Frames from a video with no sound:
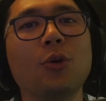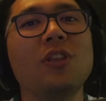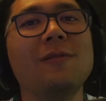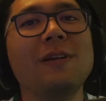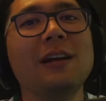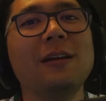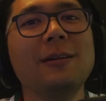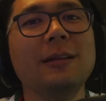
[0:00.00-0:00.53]

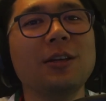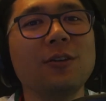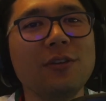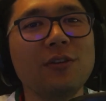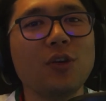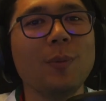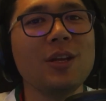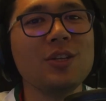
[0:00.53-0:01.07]
good availability
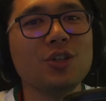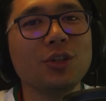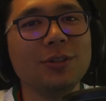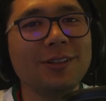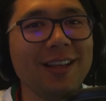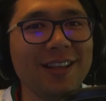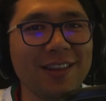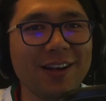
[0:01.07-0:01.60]
of
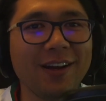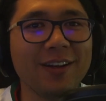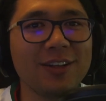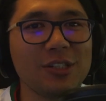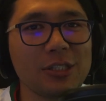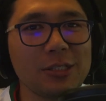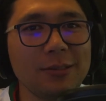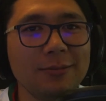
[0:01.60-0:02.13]
information in their
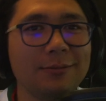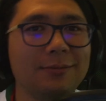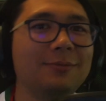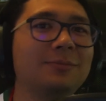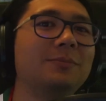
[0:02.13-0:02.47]
heads.